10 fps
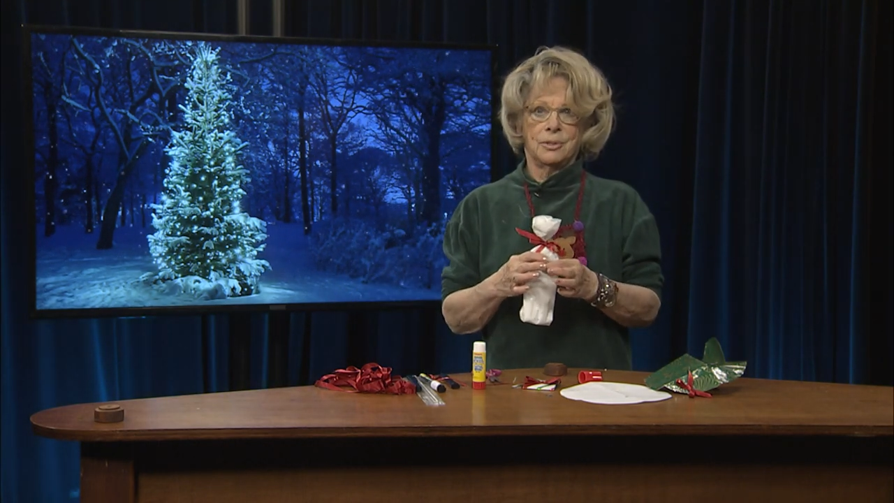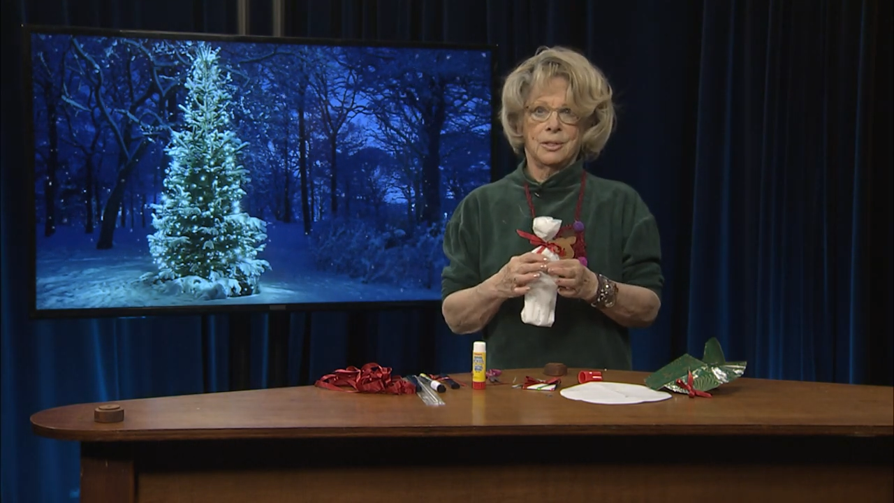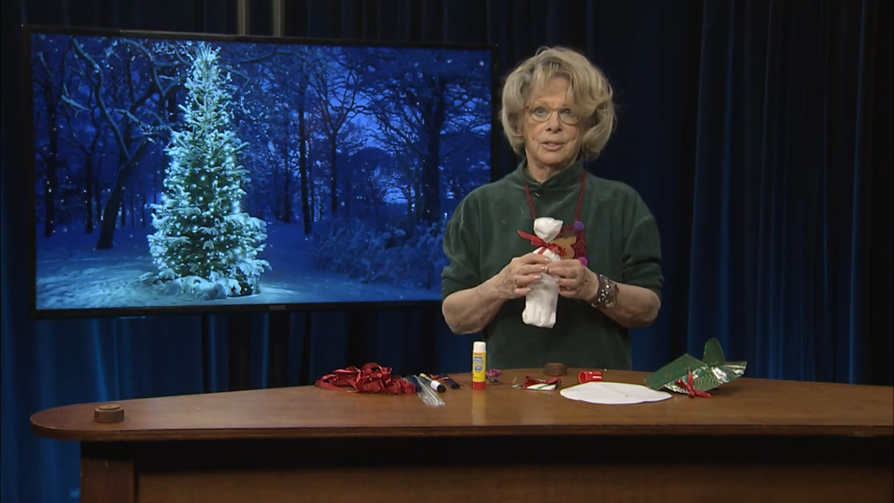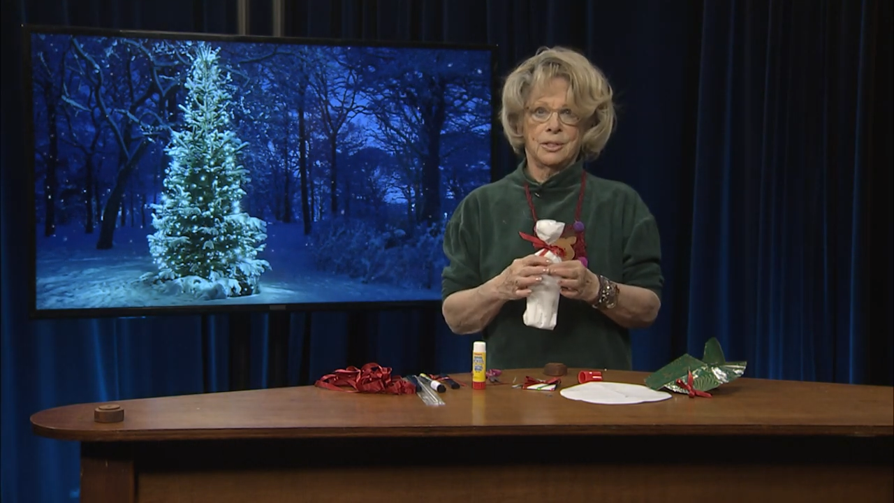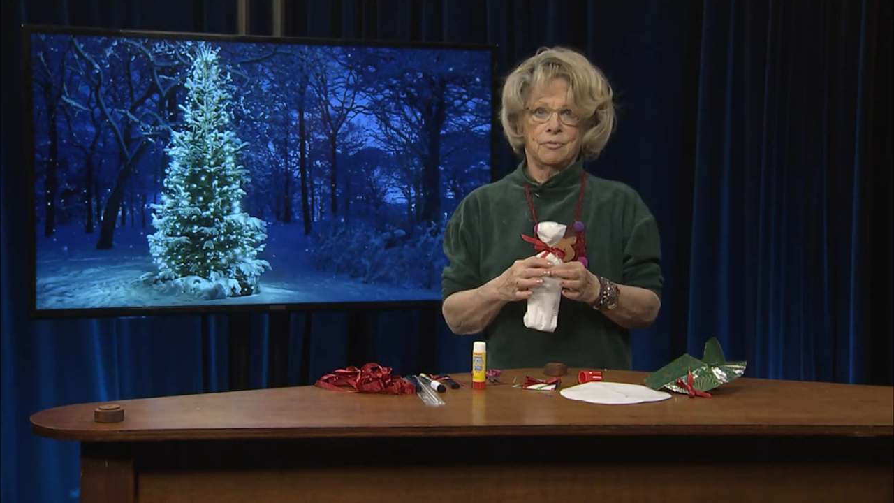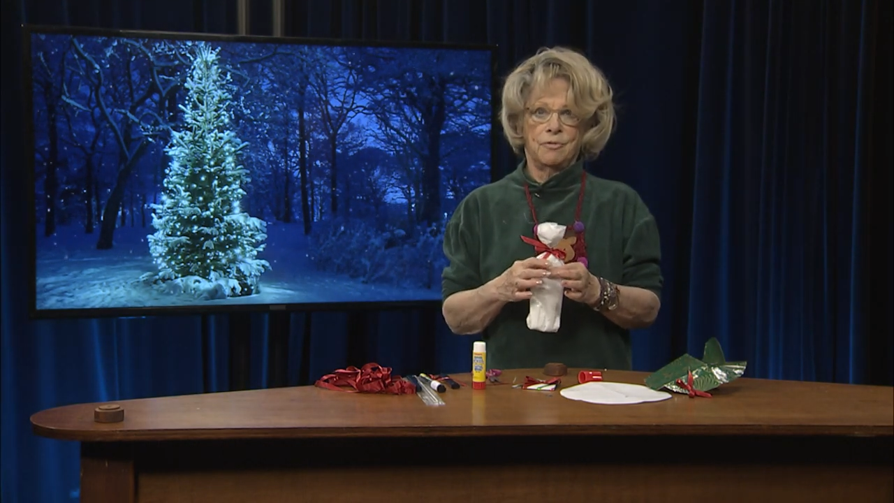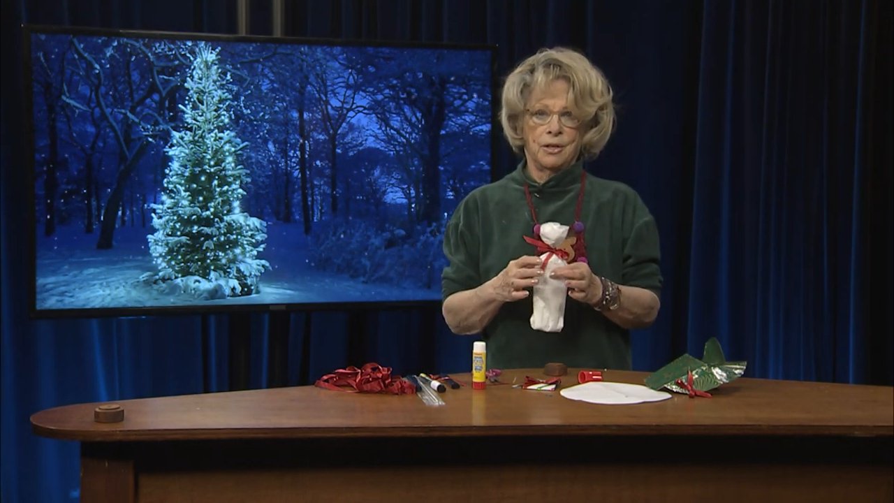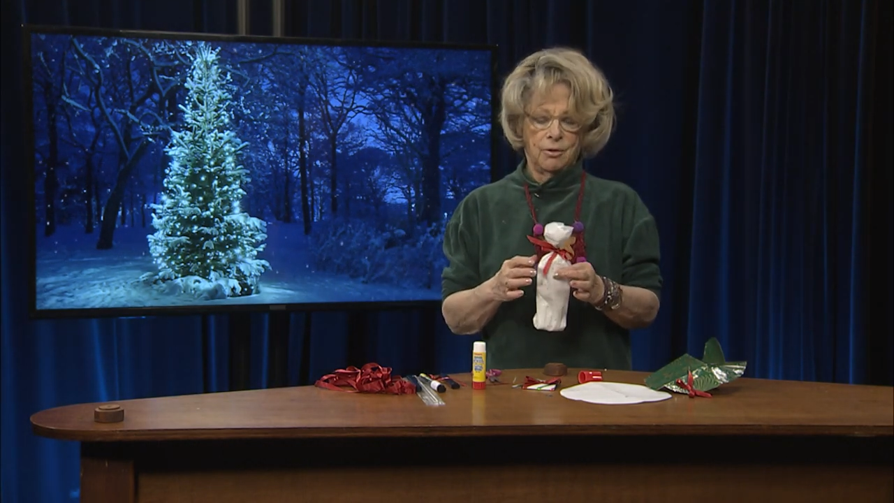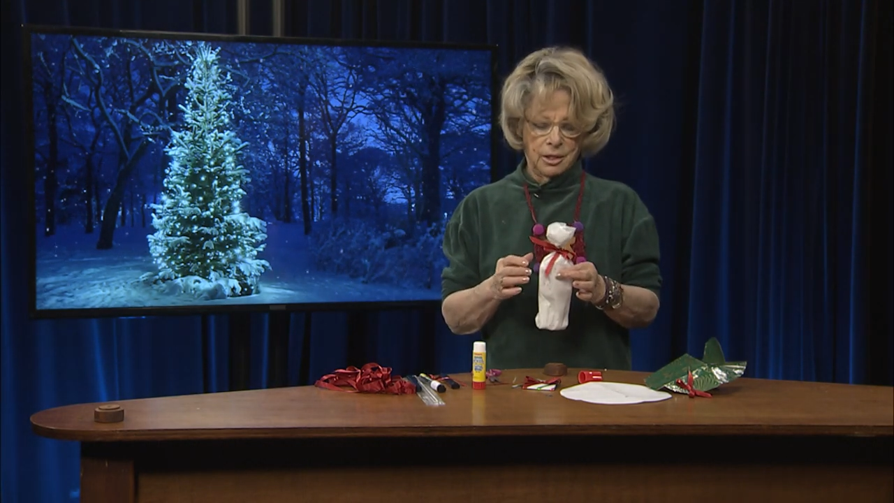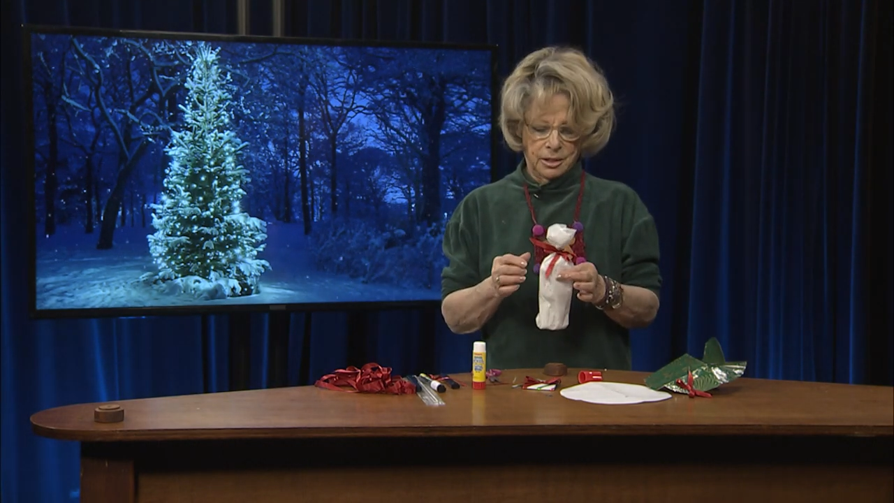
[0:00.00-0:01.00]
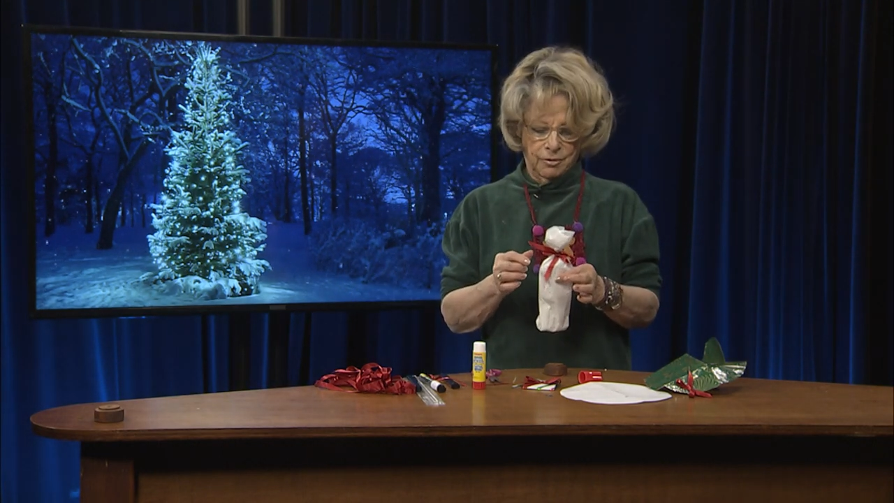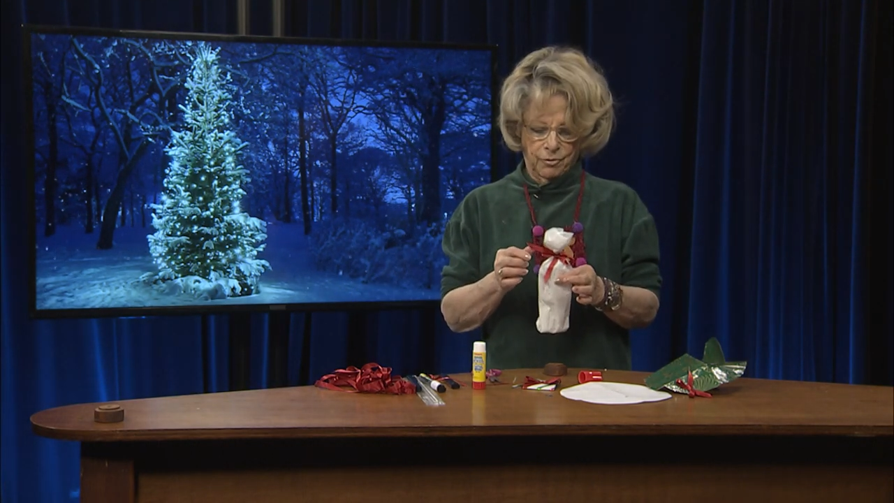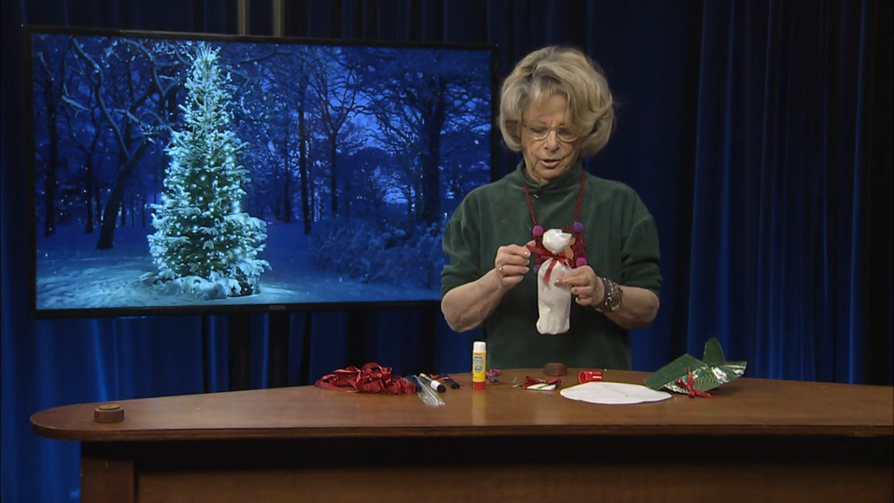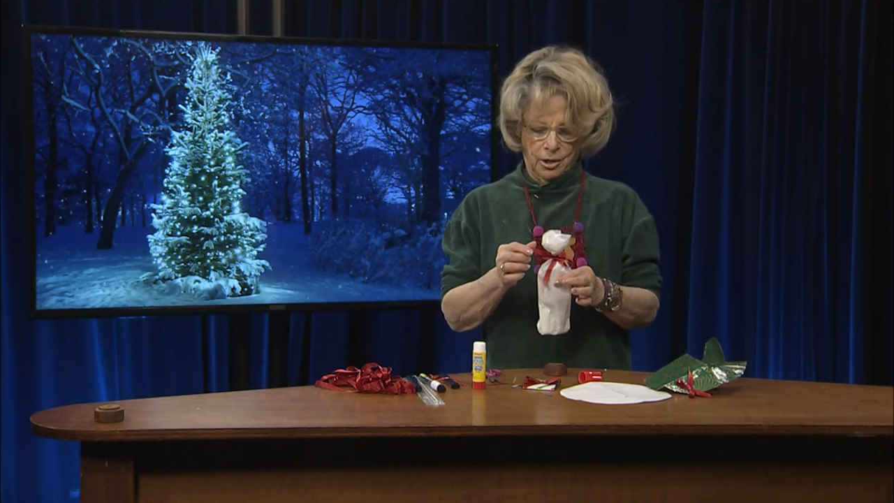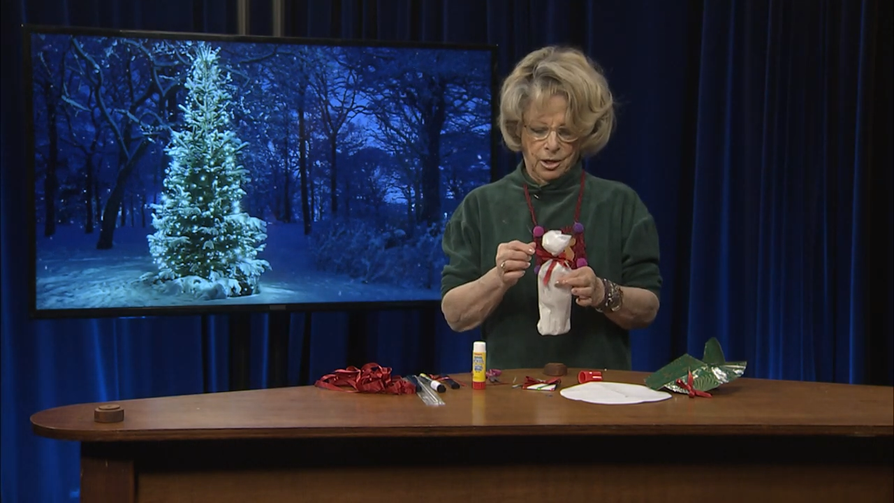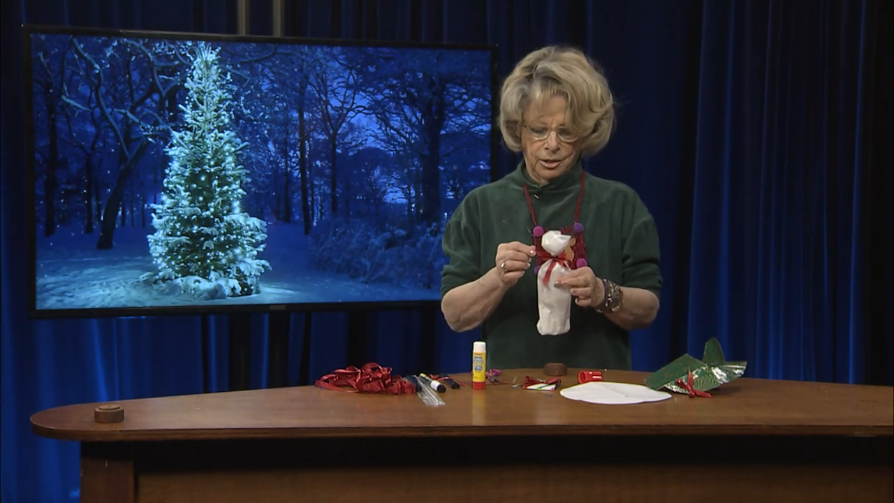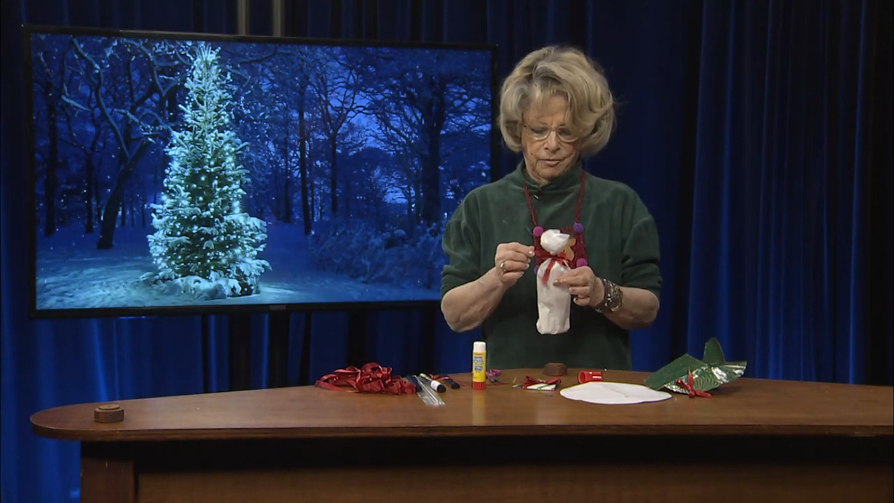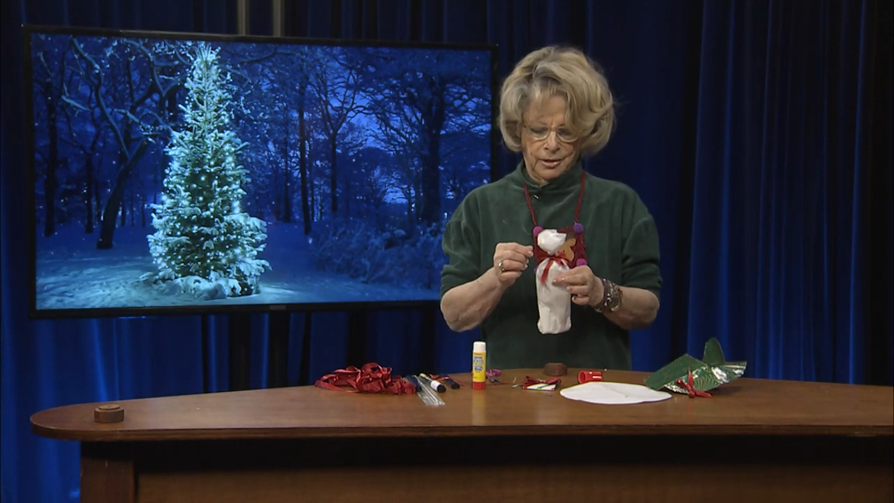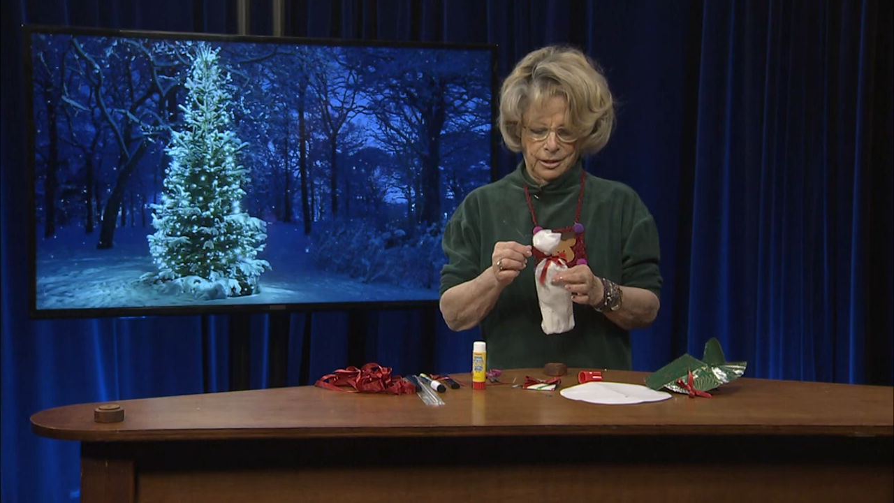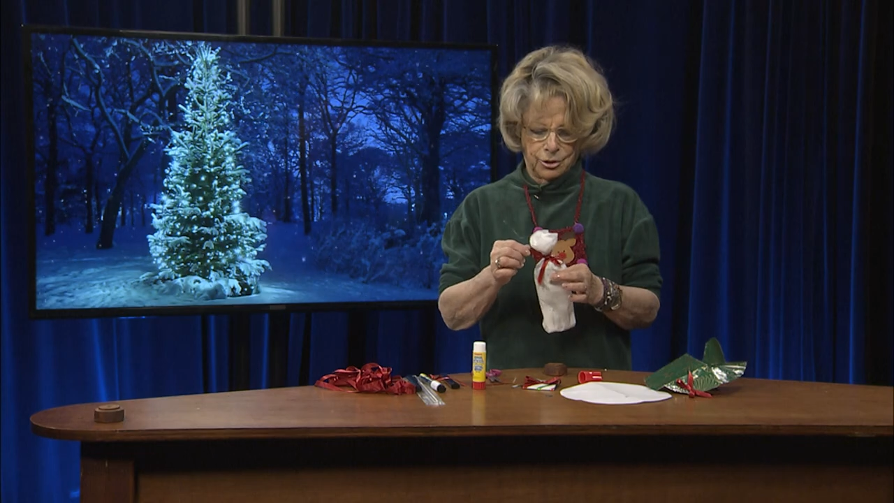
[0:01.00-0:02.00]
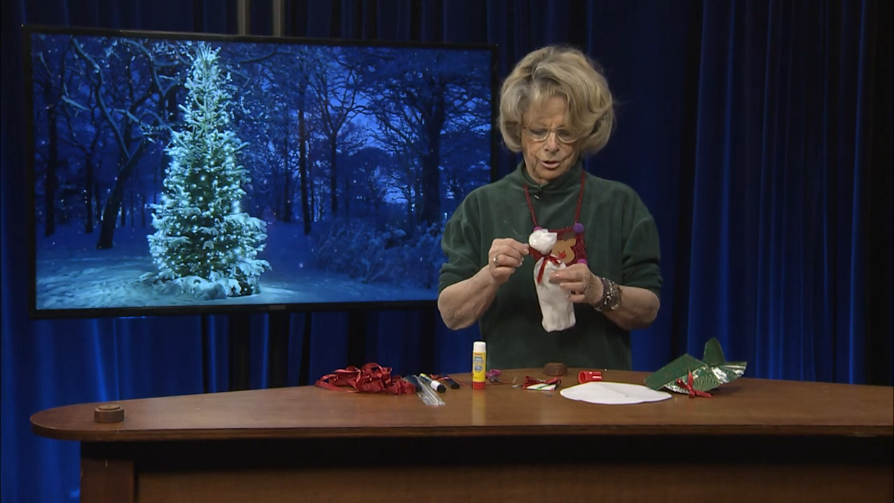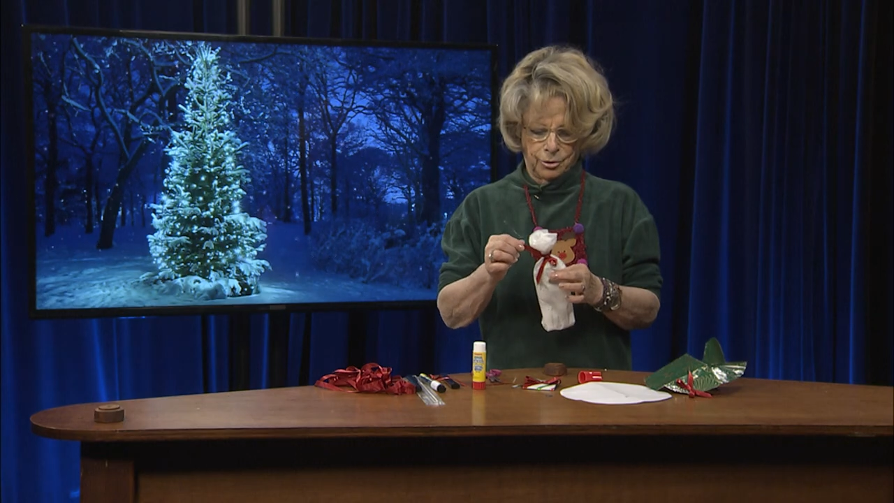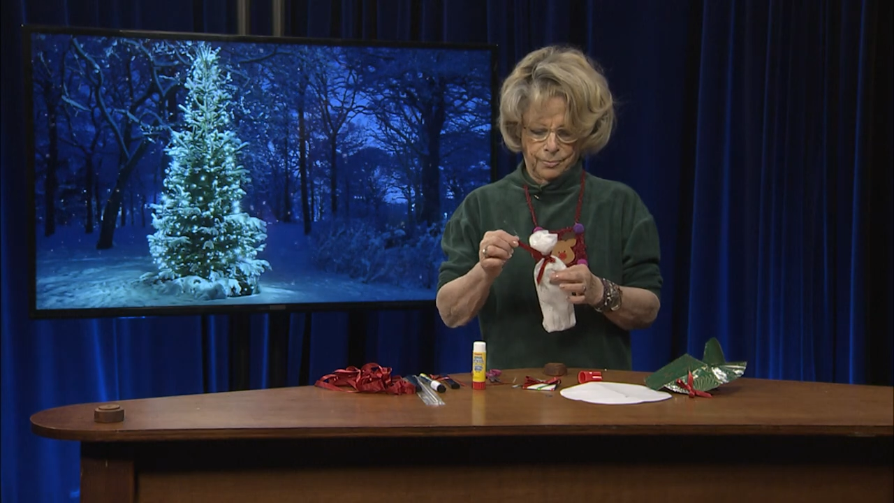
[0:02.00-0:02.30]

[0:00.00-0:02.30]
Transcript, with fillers: and this is a very different kind of angel